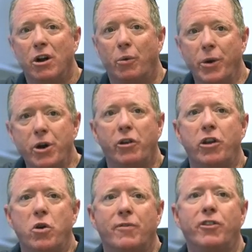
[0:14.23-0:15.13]
We know
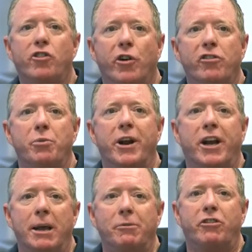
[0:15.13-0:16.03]
that you have a choice when it
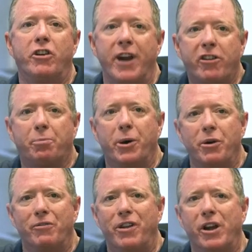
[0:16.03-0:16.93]
comes to your next
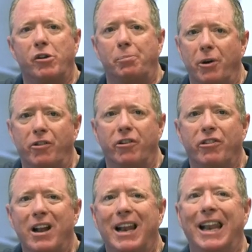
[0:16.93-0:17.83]
pre-owned vehicle purchase.
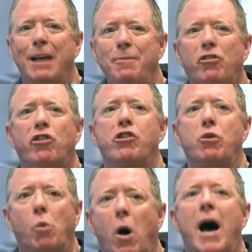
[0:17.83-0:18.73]
Let me show you
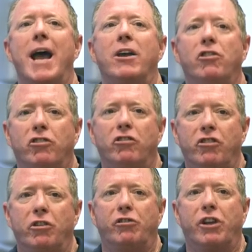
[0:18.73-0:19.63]
why you should
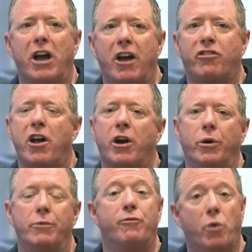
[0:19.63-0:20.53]
choose the Gosch Auto
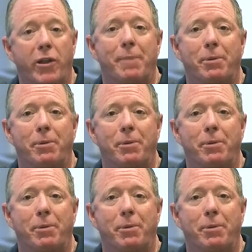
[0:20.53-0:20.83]
Group for that